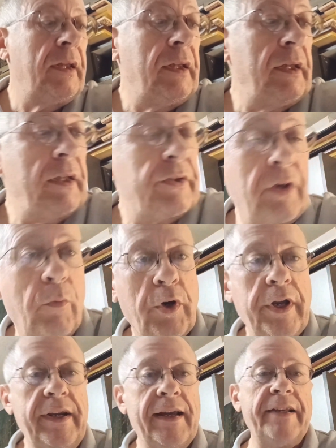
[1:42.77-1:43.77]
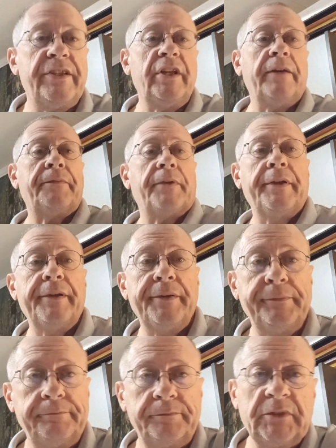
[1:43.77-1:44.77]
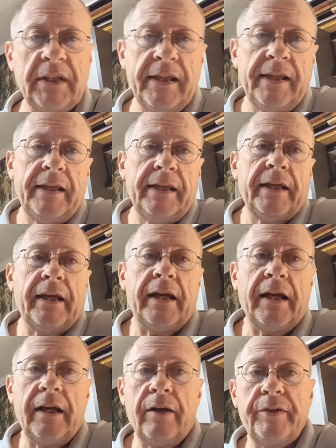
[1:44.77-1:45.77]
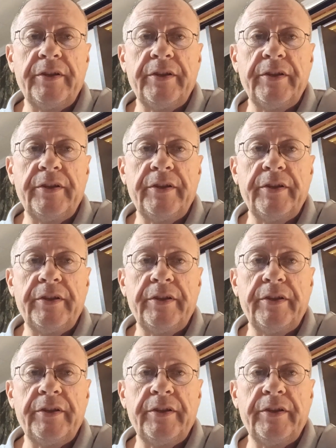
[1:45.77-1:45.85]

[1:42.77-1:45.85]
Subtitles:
So I'm working night shift, which